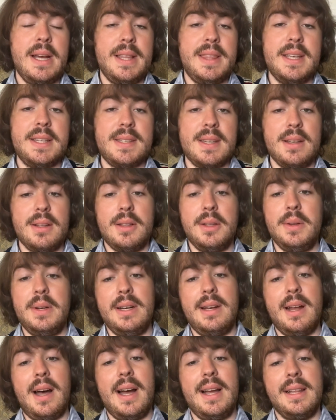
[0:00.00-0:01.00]
This
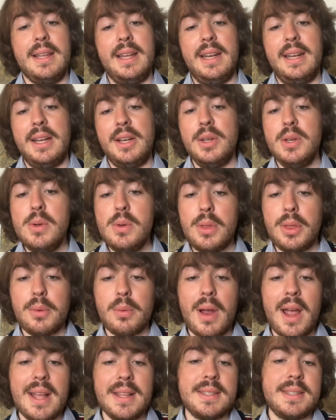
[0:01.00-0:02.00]
included highlighting new
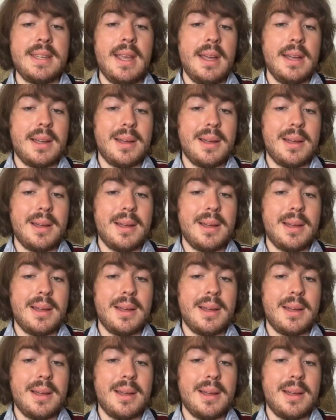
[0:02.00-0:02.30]
threats